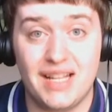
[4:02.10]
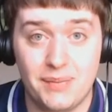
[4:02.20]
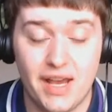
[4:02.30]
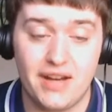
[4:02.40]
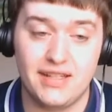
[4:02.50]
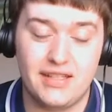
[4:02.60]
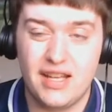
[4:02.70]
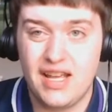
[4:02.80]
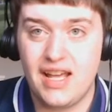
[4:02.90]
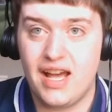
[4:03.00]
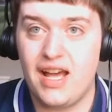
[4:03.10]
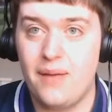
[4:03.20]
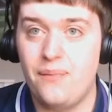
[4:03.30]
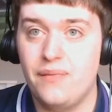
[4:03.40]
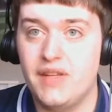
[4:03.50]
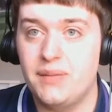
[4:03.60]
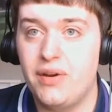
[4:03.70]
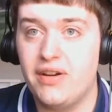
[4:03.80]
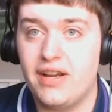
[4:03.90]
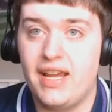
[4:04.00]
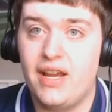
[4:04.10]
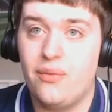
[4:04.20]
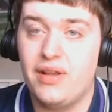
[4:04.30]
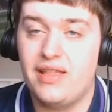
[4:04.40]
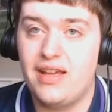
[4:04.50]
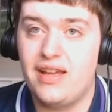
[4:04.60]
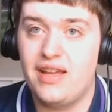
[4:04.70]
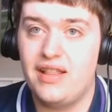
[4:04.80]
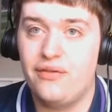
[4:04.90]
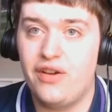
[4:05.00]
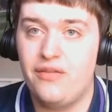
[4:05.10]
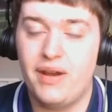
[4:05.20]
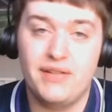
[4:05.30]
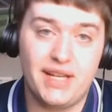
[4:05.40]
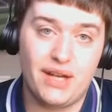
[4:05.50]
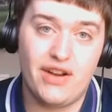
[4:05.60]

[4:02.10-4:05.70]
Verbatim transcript: let's be honest. Um, Spurger King with the, the five pounds.